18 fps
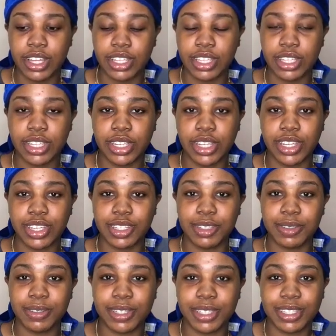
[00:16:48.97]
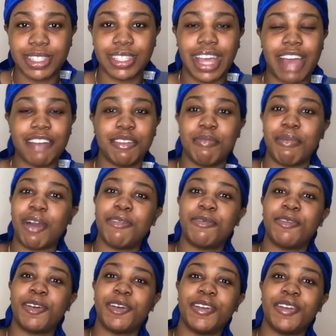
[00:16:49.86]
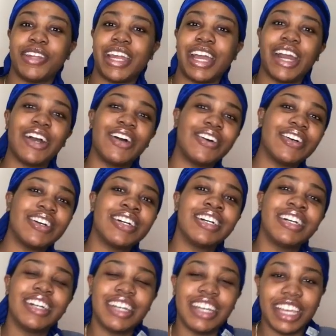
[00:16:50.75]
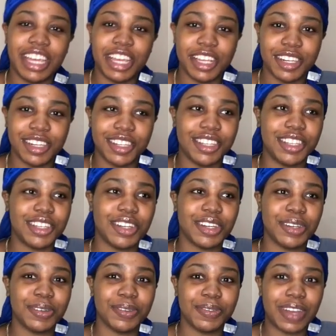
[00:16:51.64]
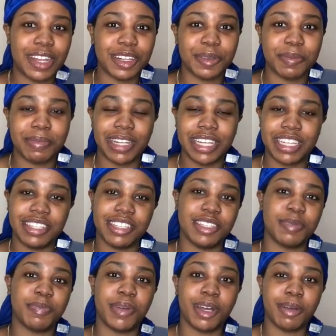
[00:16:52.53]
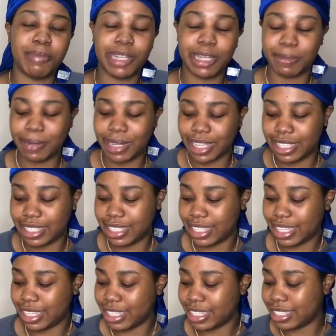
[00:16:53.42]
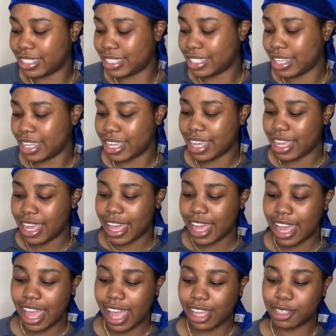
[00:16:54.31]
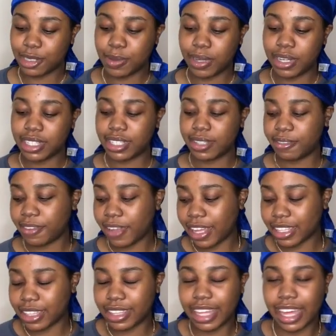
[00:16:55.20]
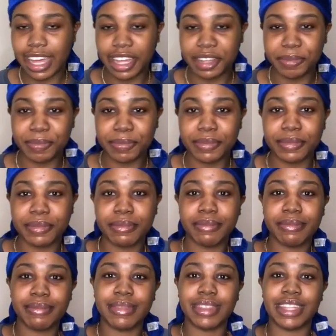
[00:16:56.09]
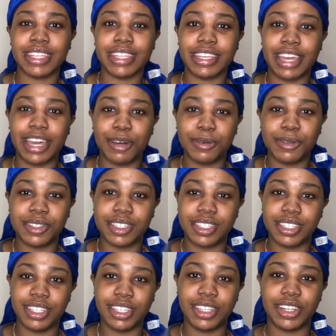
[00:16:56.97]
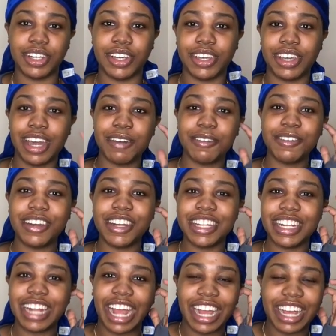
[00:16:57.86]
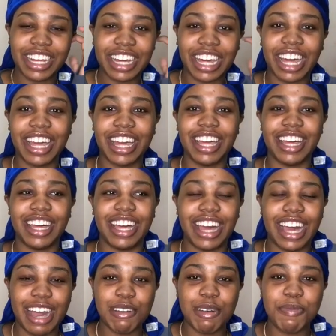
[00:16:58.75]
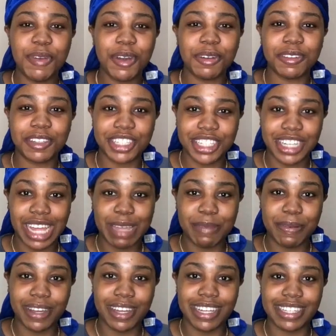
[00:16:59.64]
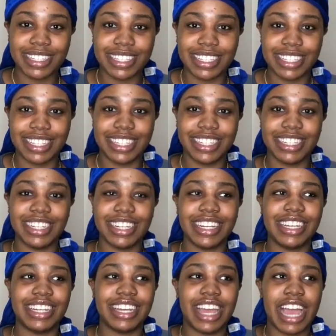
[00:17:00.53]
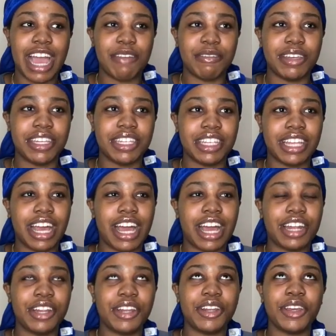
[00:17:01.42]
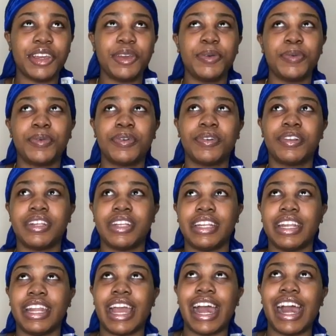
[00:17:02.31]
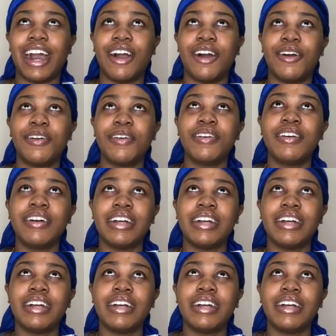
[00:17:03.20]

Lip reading: you know, just having my phone out in, you know, random places, public places, as well as the fact that I was, you know, I'm already like, I'm a bit of a shy person. I mean, I don't know now,